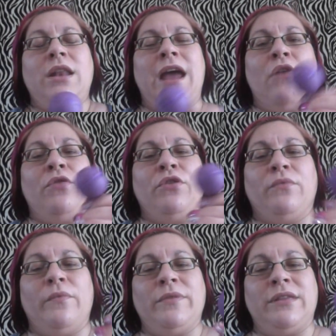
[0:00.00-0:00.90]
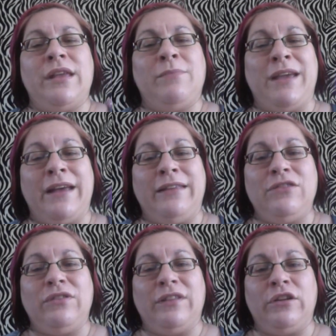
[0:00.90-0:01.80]
Now because
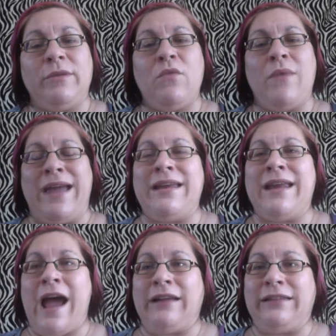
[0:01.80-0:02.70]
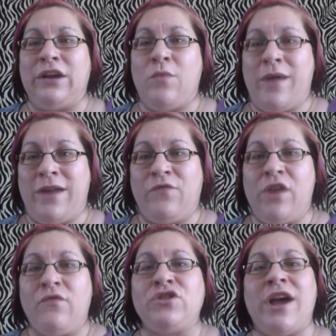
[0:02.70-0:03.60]
there's a little bit of weight, it acts like a weight for
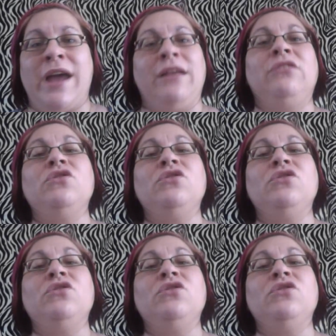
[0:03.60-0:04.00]
your vagina.